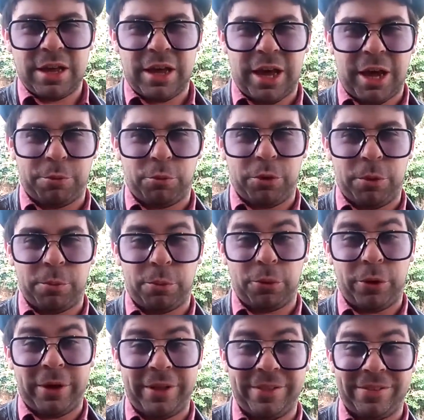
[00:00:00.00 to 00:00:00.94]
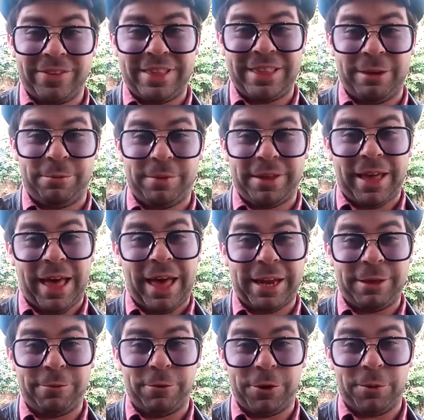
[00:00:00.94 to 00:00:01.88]
At one point, it seemed like
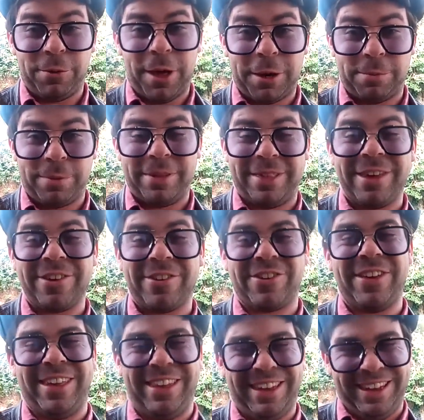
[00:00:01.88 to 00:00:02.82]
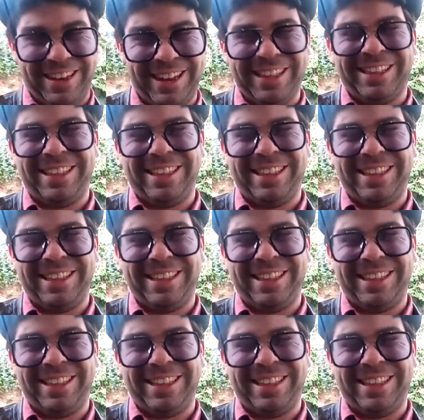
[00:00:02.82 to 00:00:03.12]
anyone who had a position